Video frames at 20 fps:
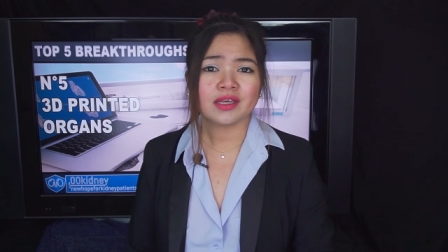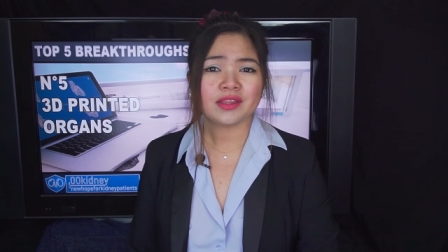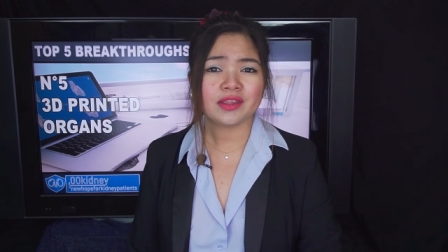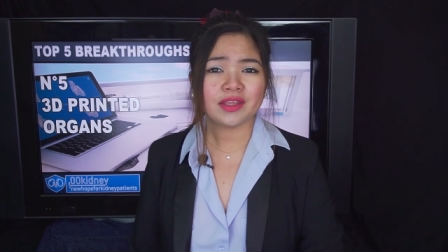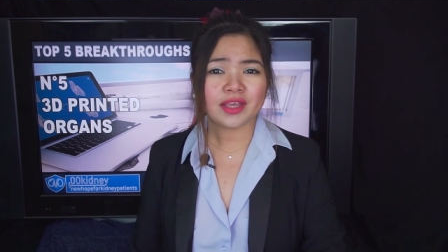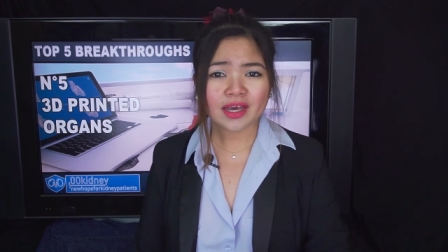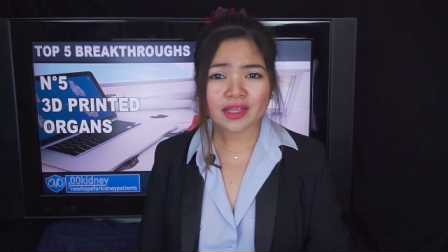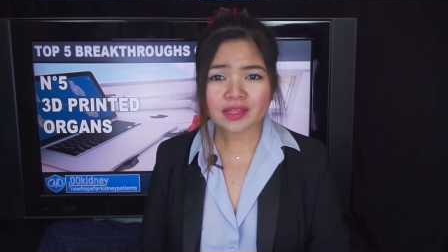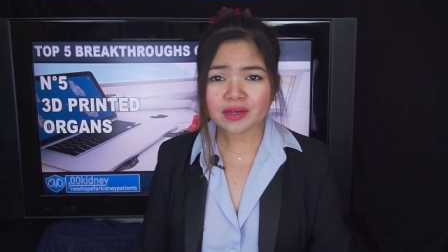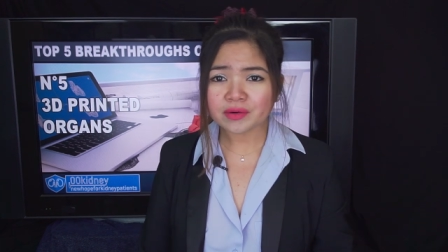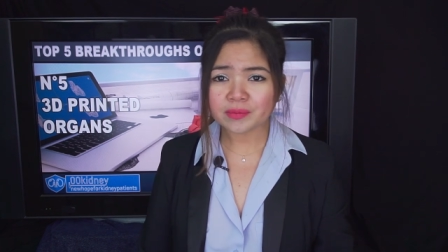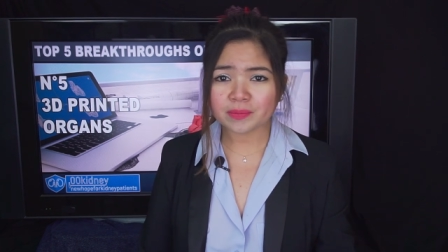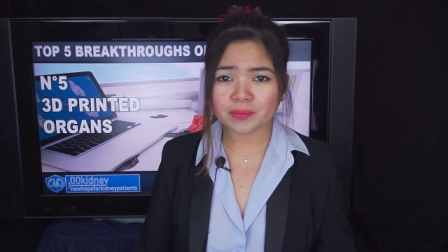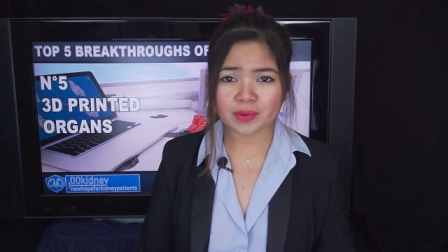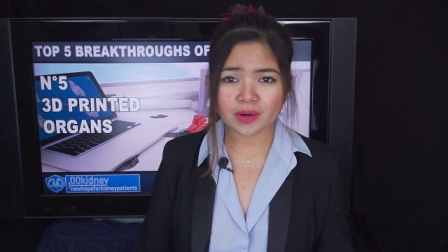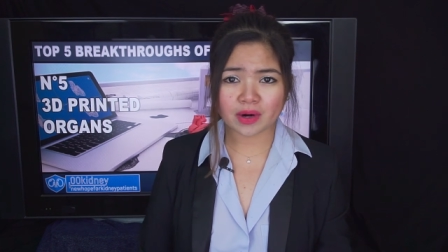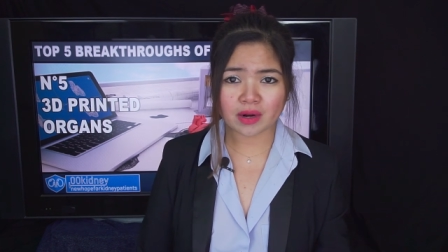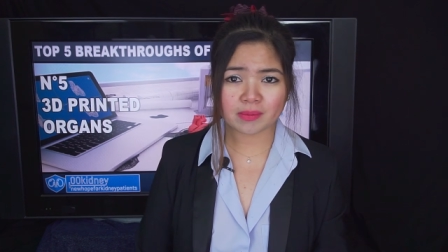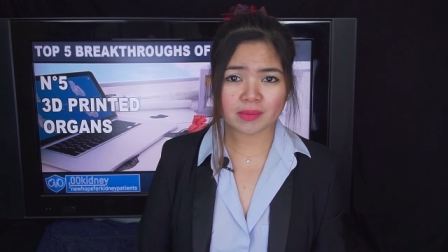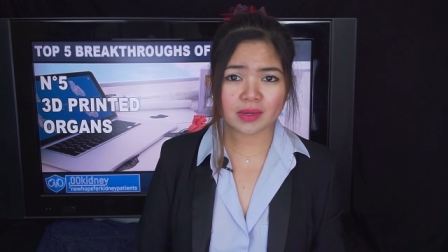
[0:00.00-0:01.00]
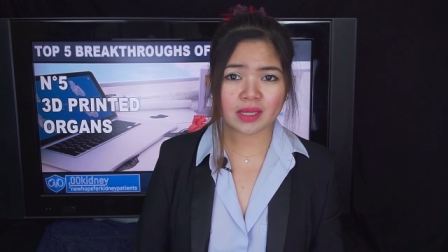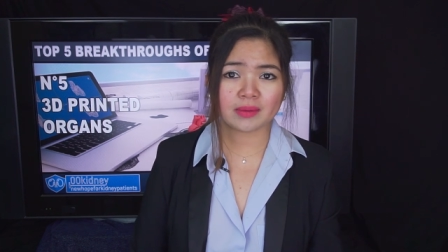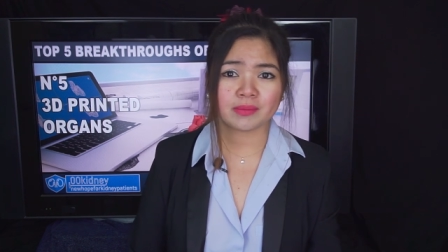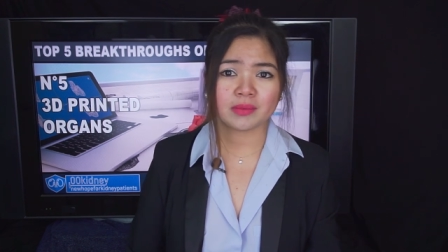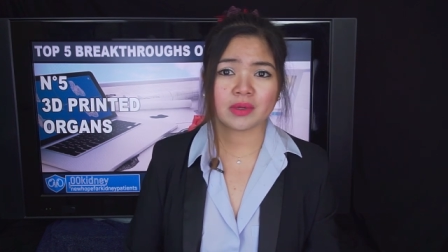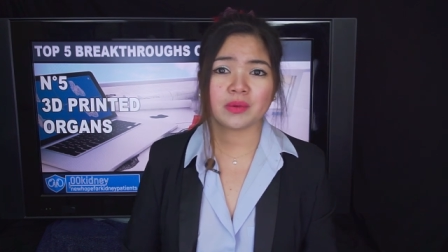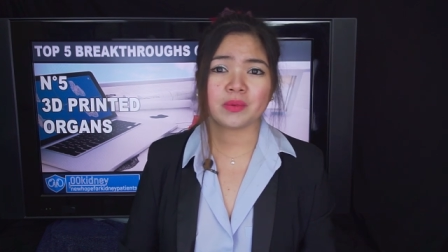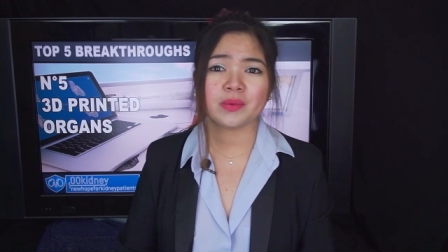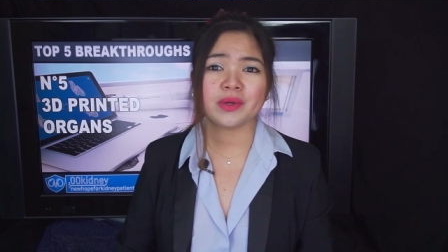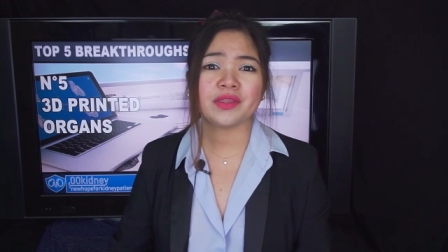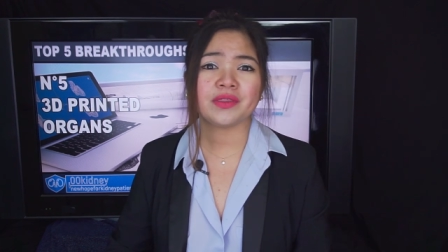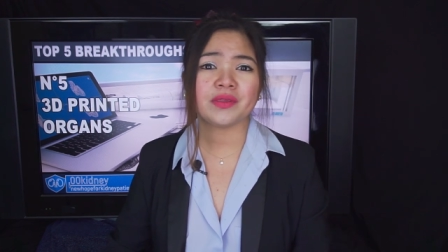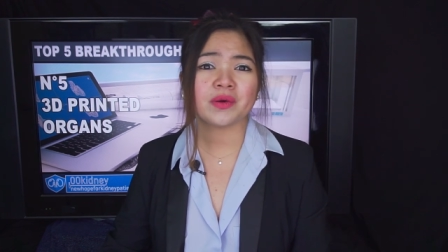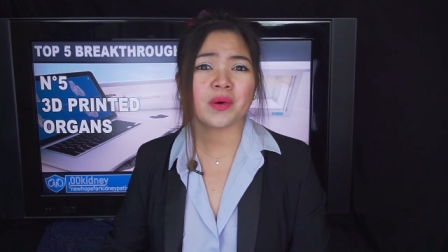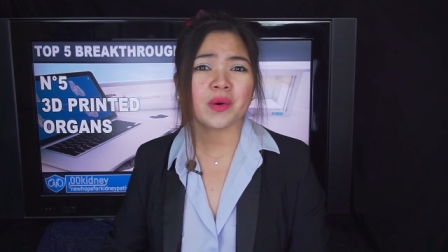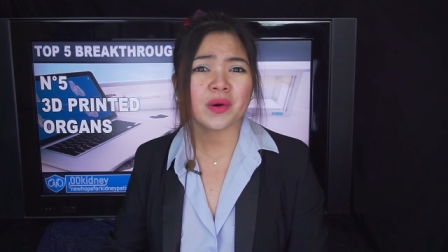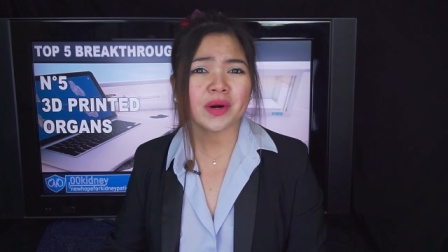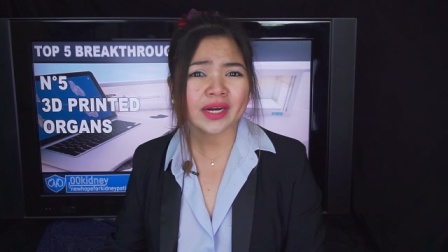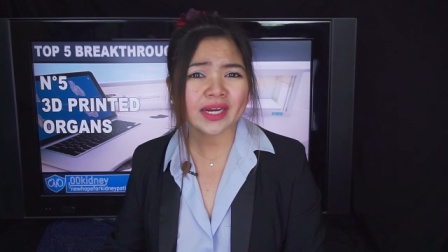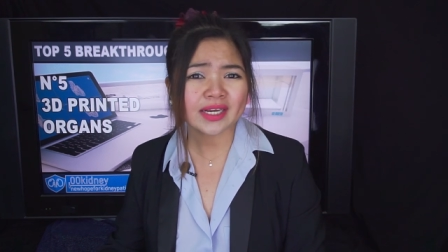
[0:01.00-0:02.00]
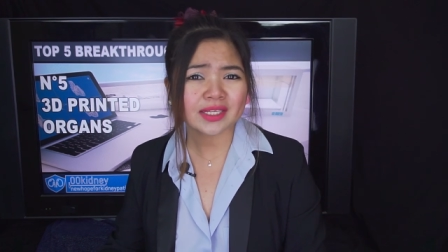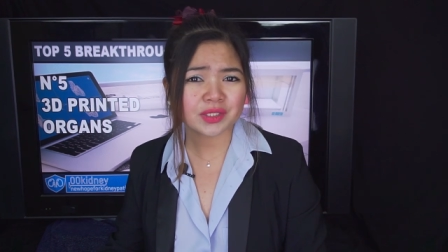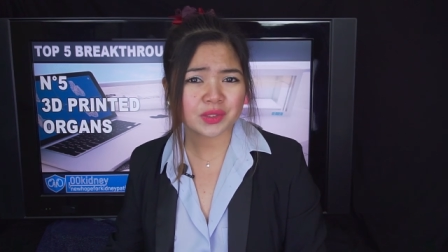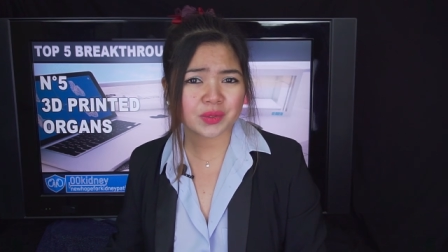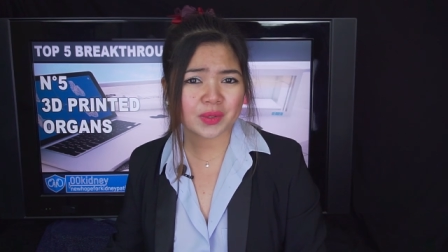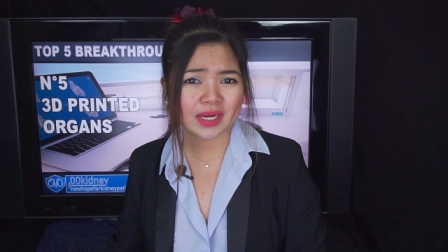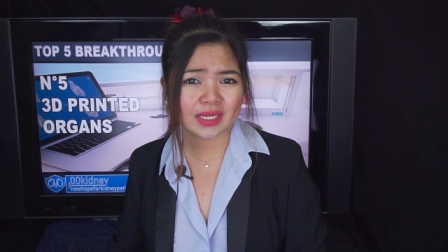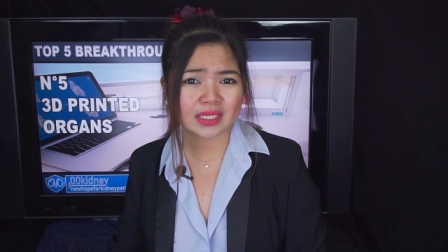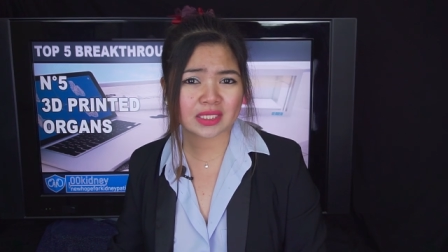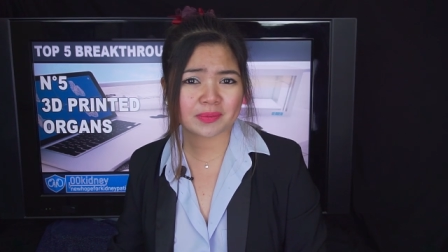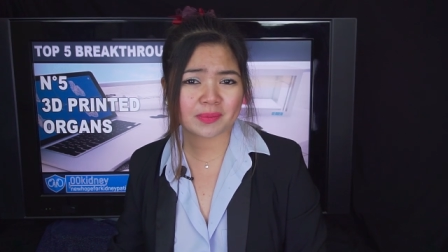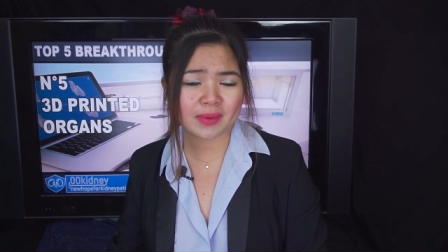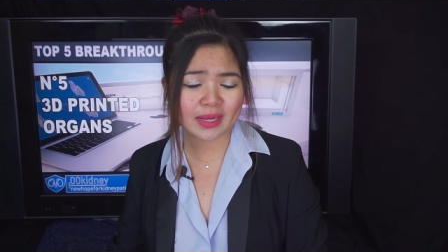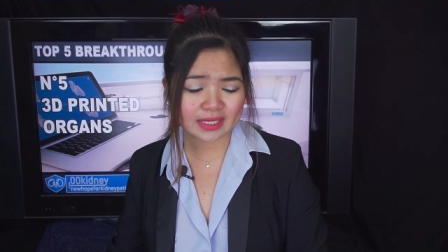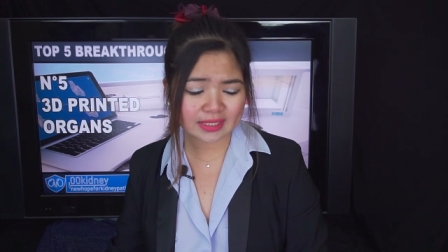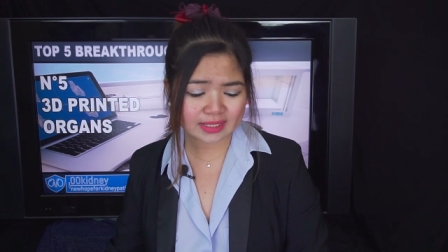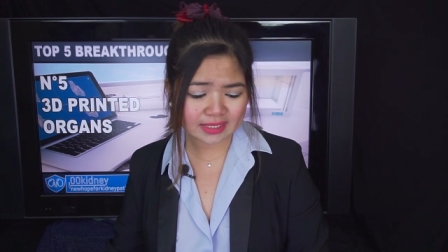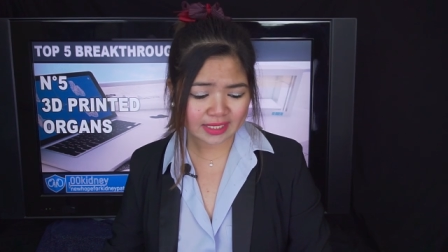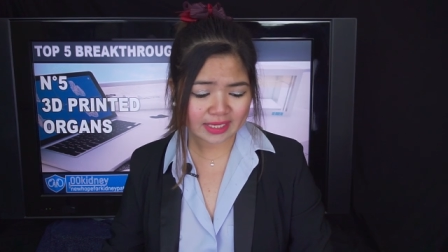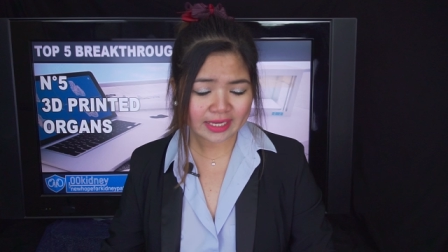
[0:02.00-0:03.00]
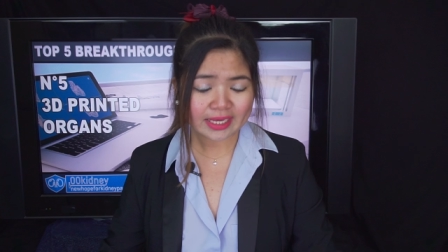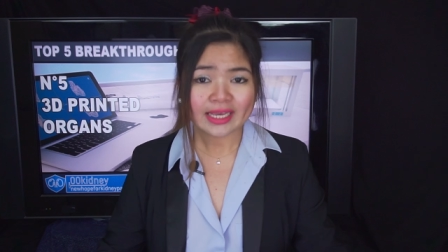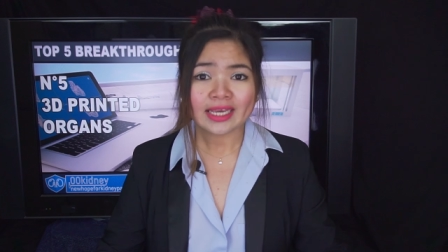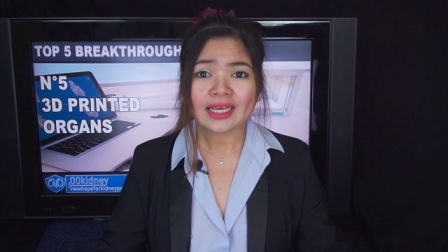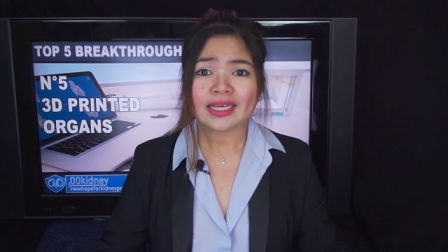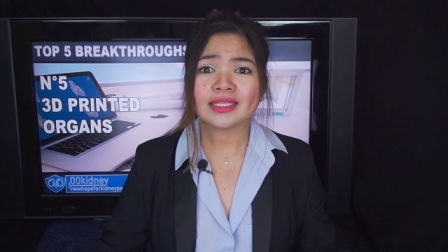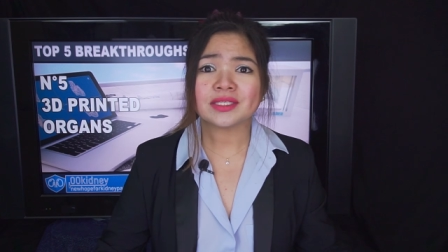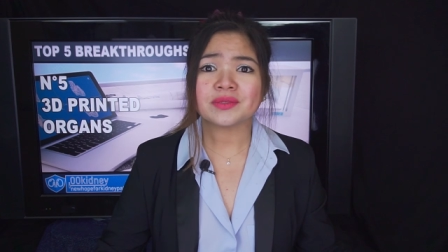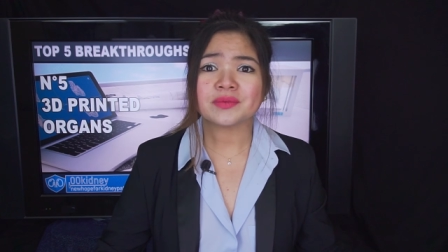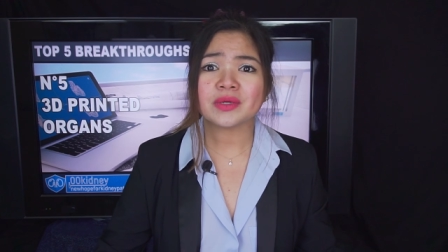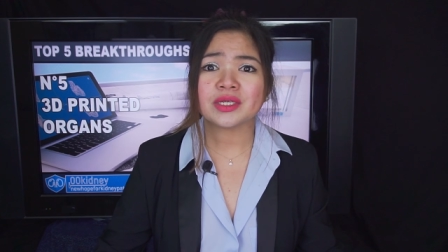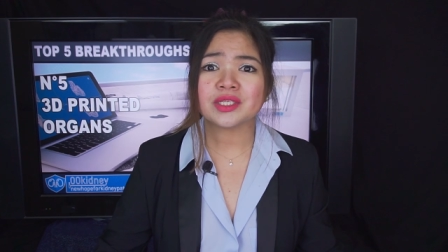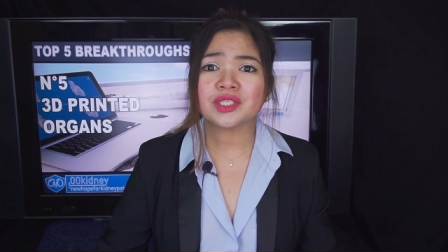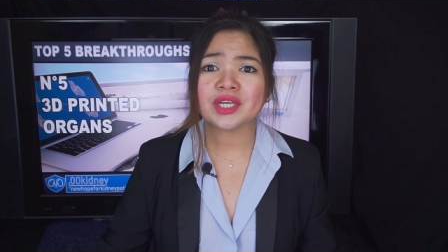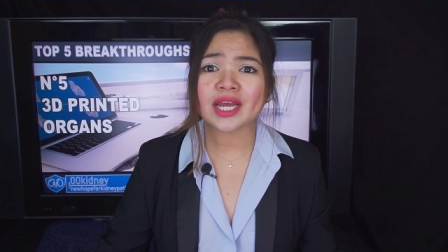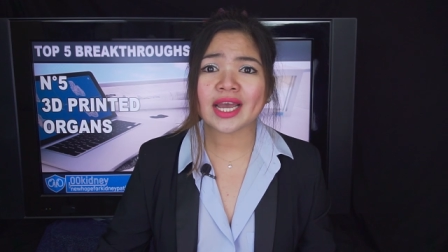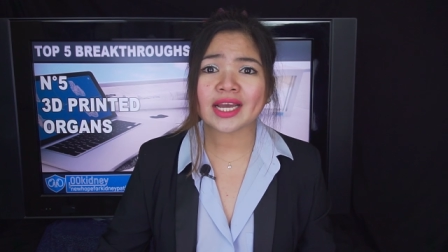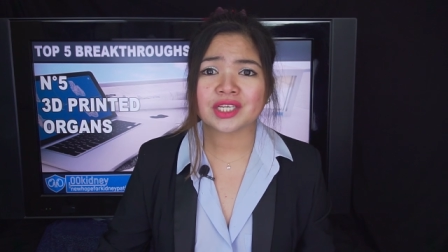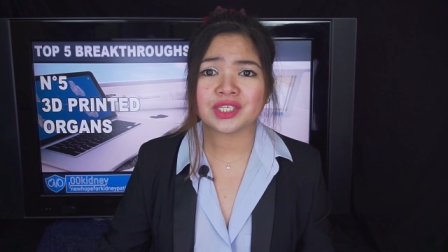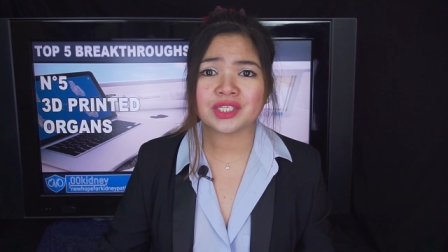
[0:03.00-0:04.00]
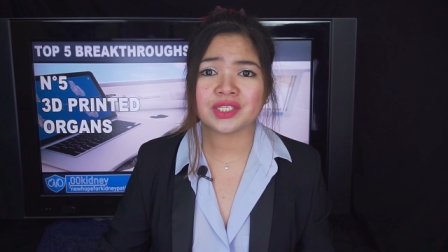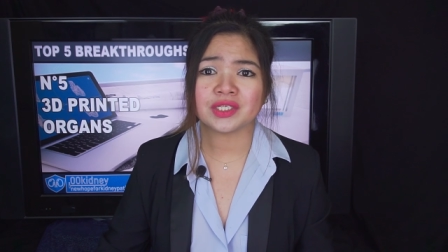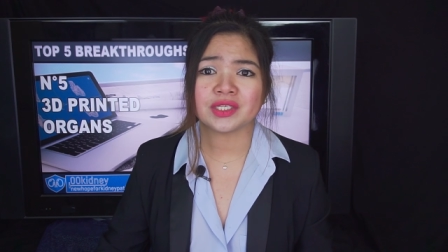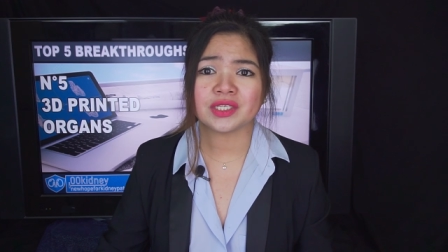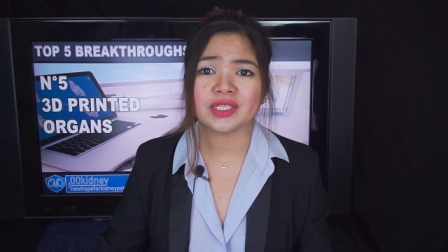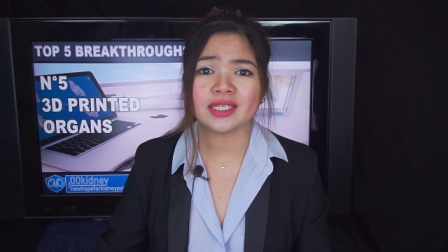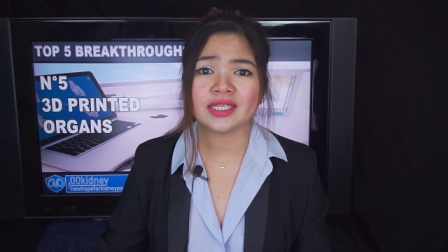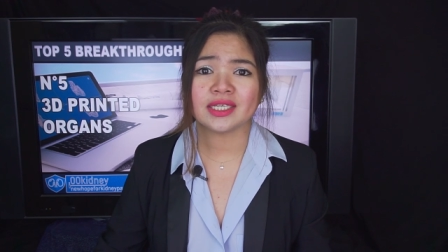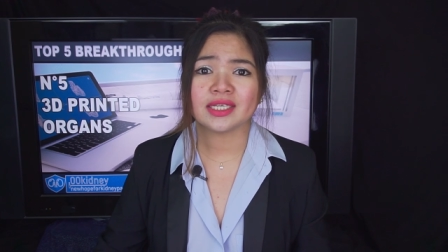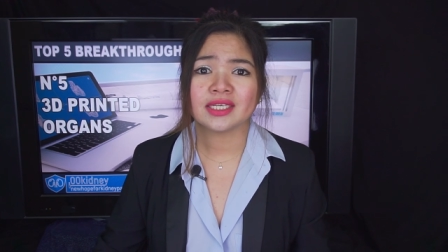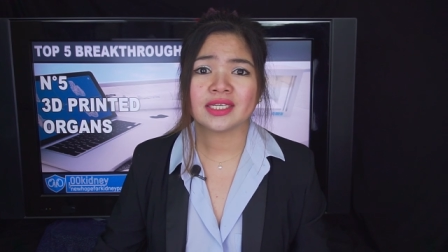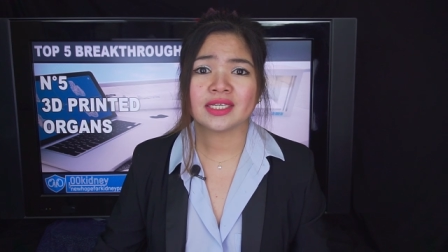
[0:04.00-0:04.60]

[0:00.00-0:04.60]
The other problem with organ transplant is rejection.